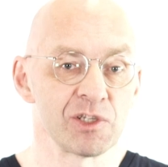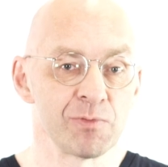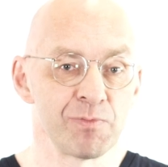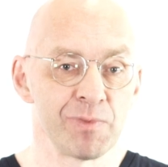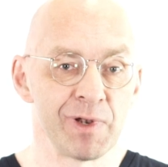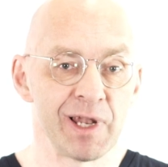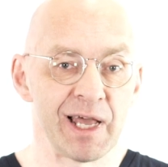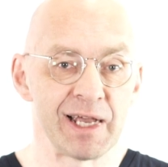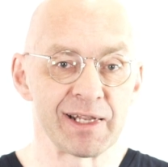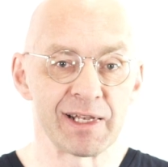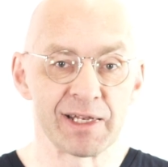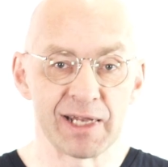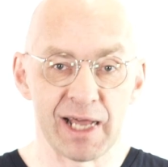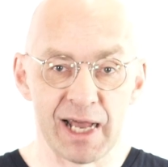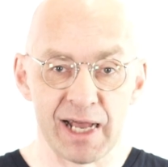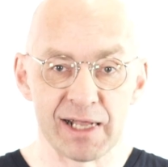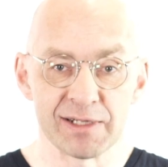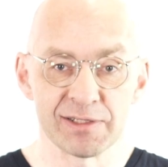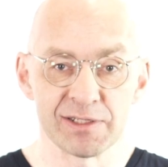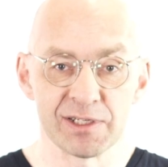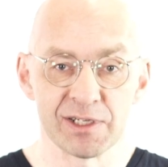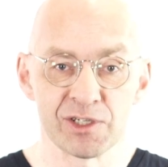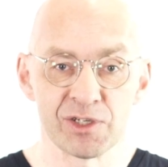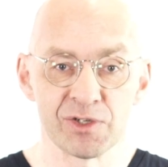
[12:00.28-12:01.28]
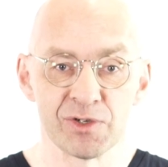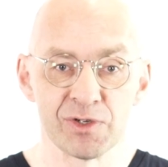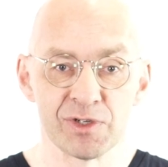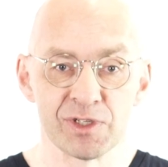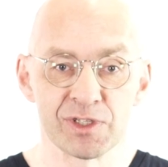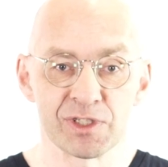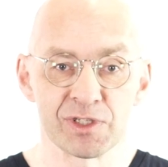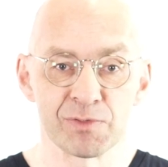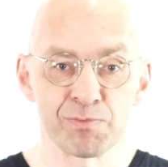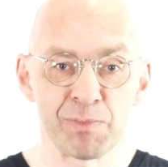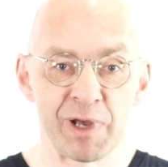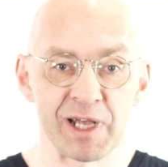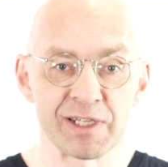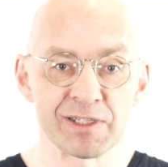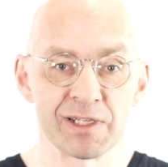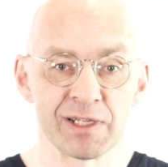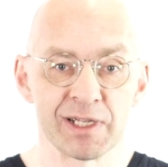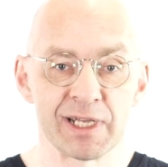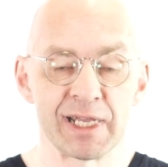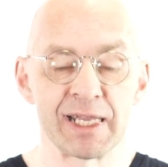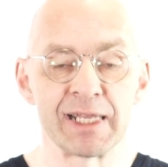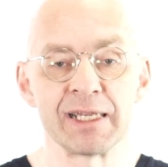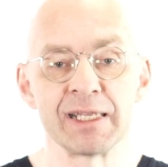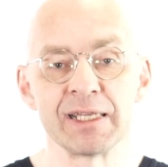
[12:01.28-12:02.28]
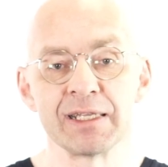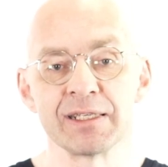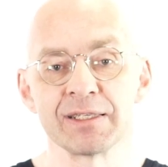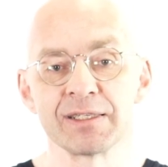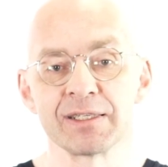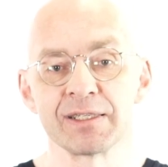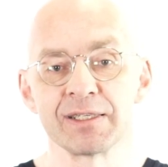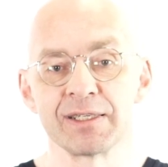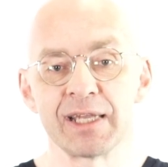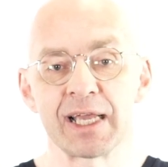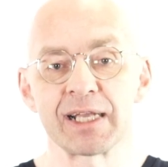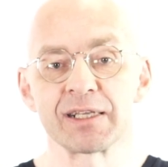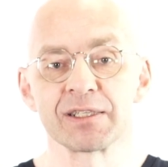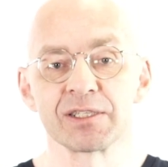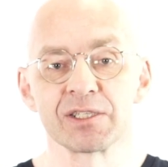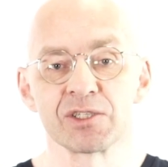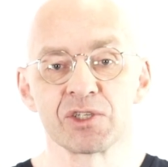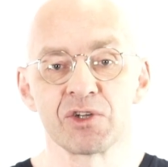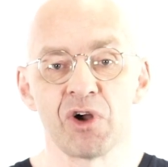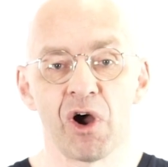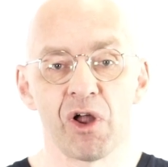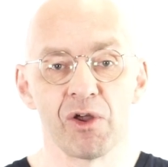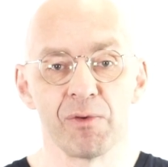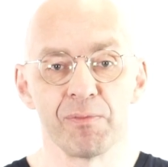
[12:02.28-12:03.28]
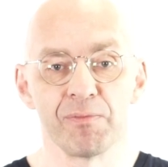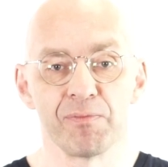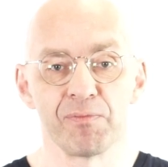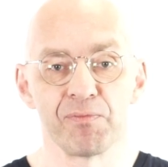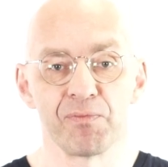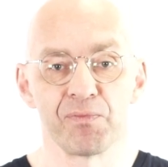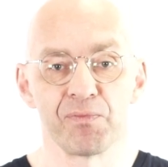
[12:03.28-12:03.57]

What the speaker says: supplied an answer to his puzzle in his next column.